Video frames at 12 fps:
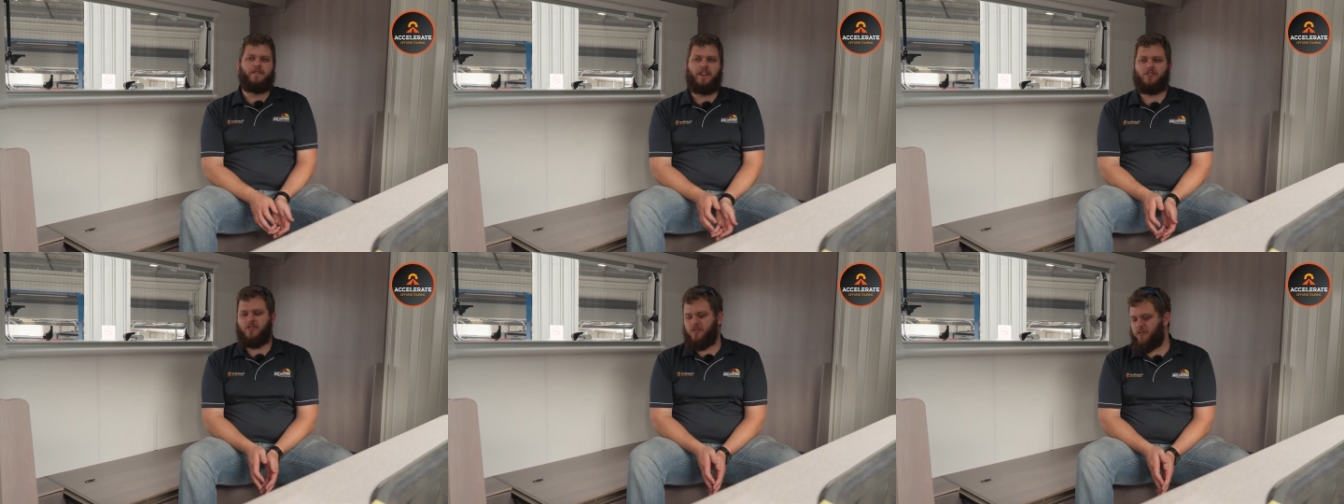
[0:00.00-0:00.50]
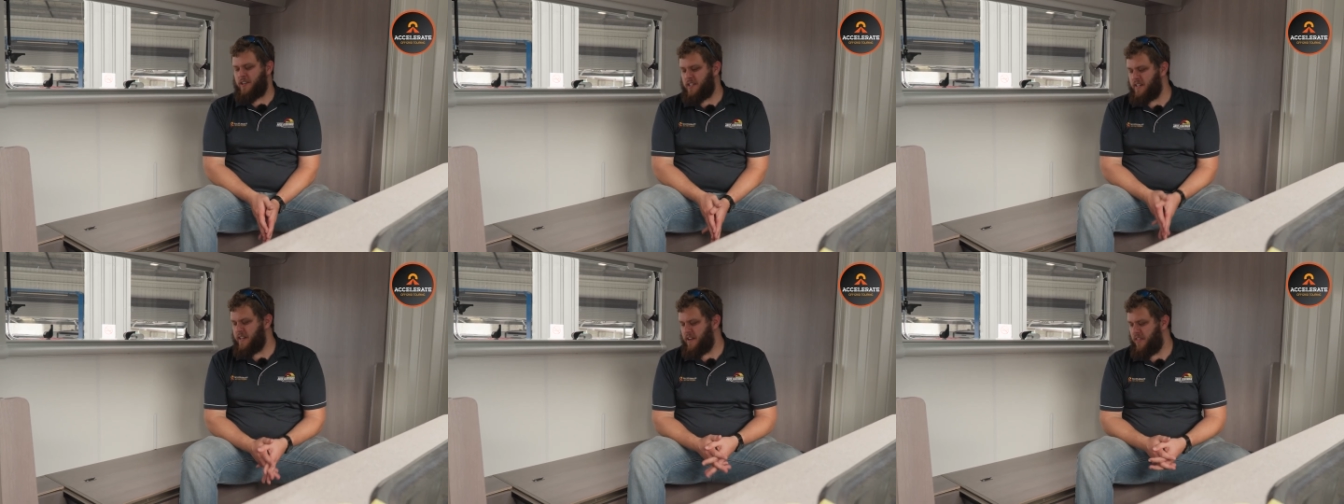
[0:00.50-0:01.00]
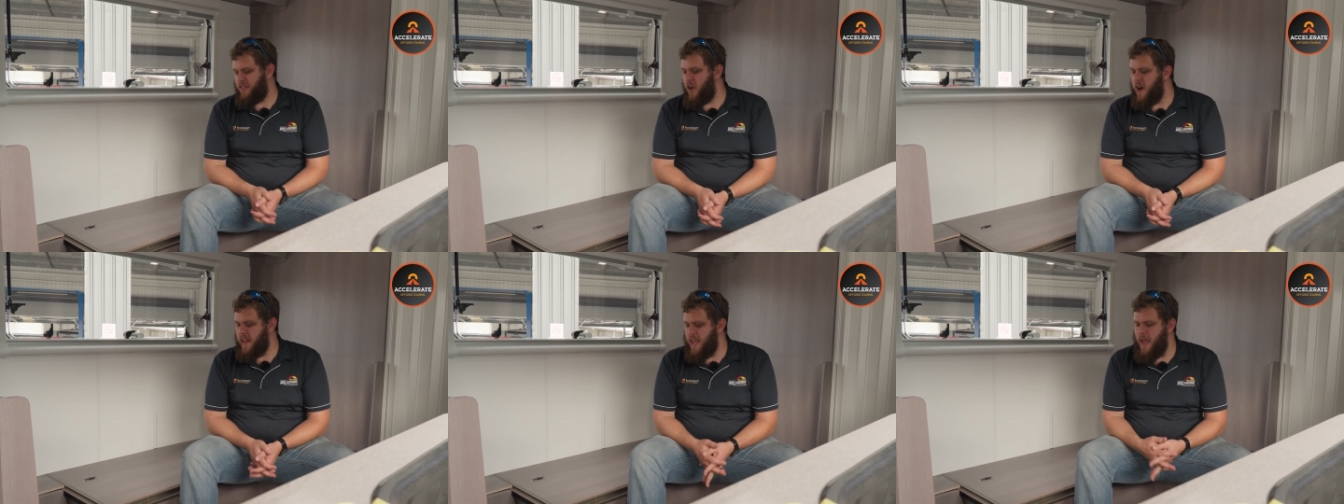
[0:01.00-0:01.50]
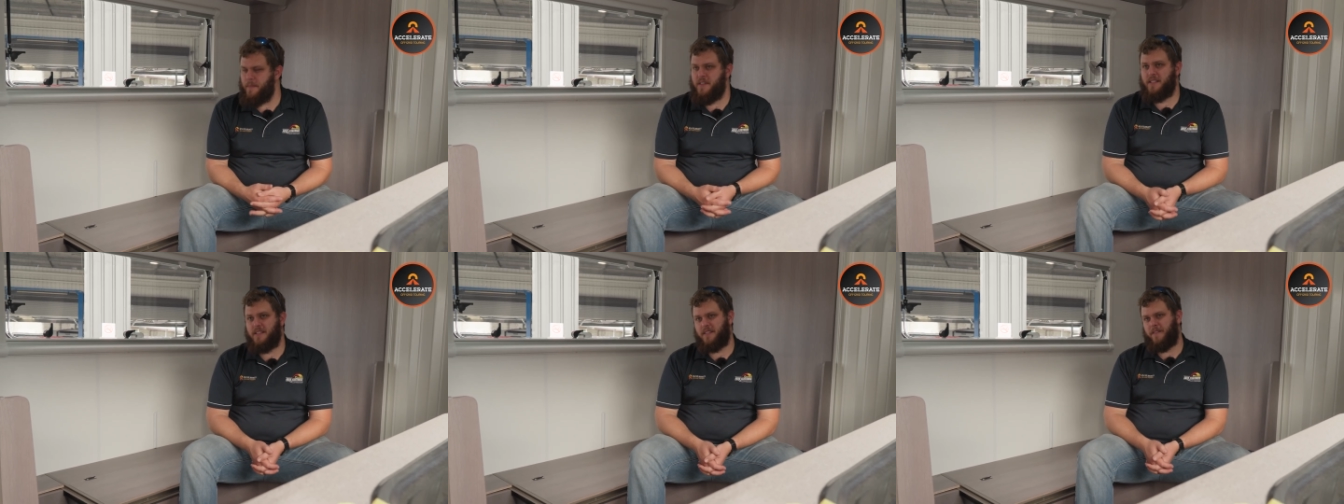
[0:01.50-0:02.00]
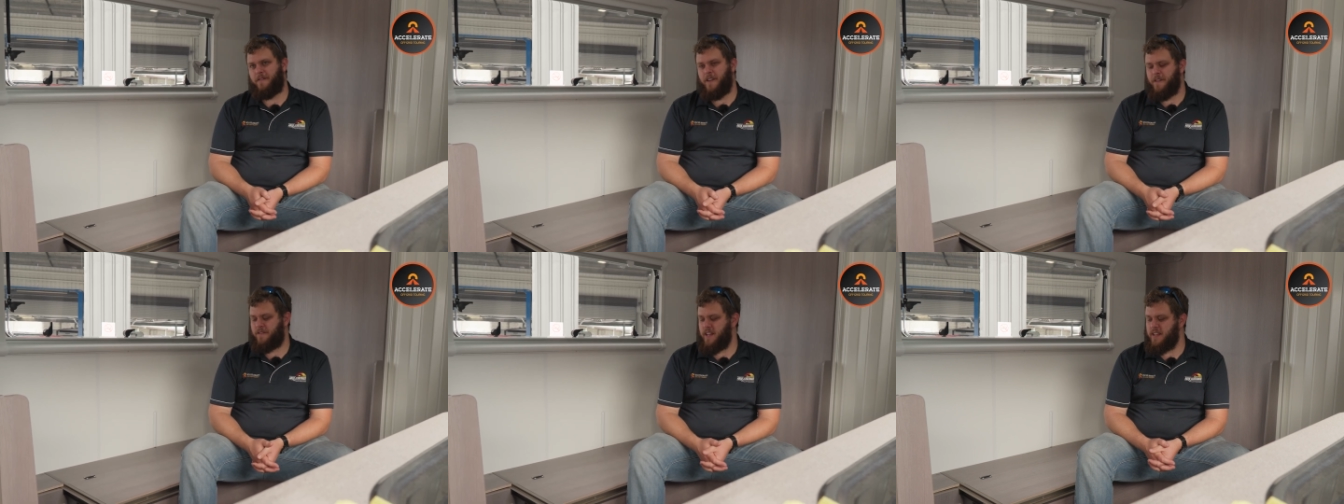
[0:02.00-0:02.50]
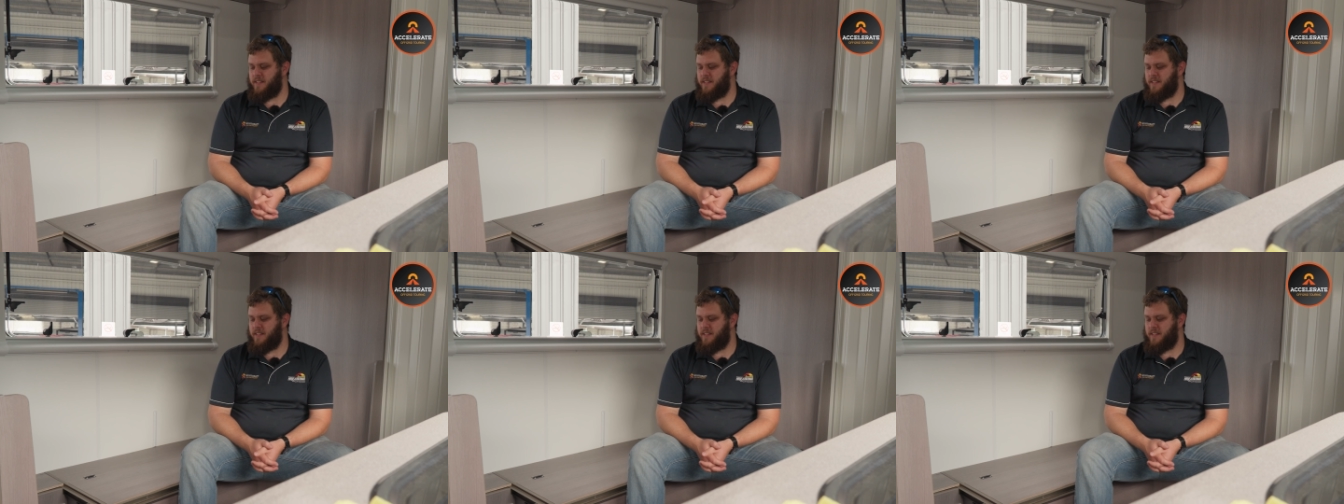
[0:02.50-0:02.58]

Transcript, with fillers: Victron traditionally did a 30 amp, this is the 50.